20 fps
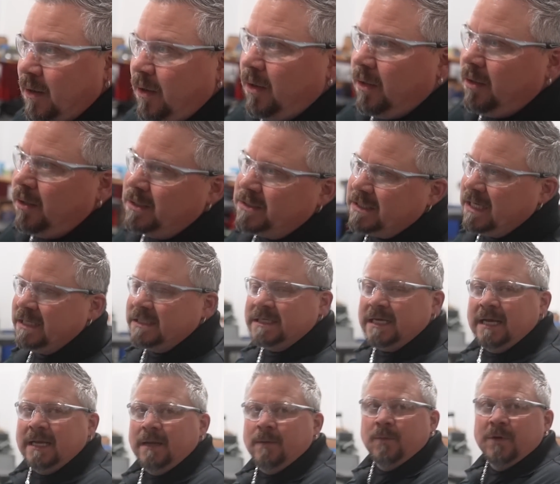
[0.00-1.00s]
all our
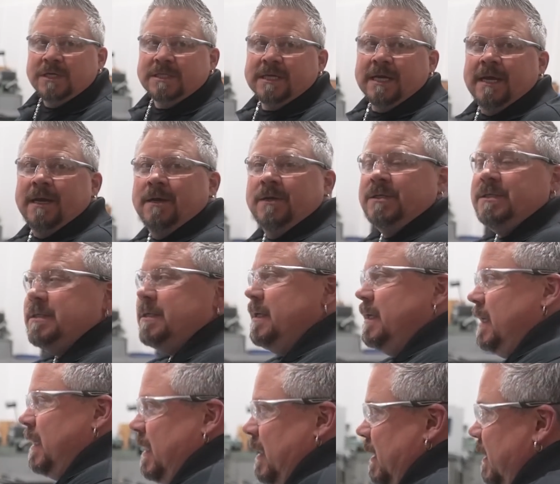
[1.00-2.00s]
titanium retainers.
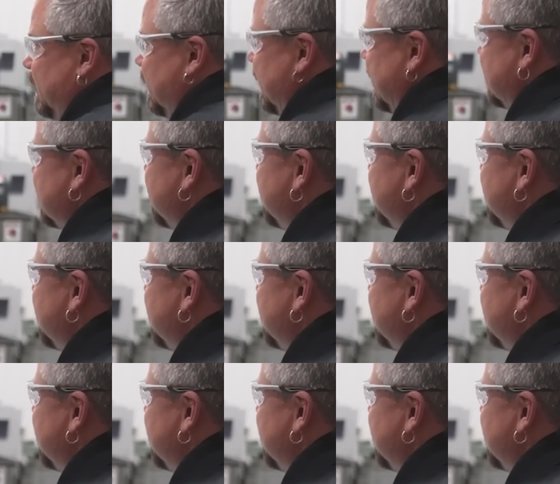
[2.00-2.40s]
These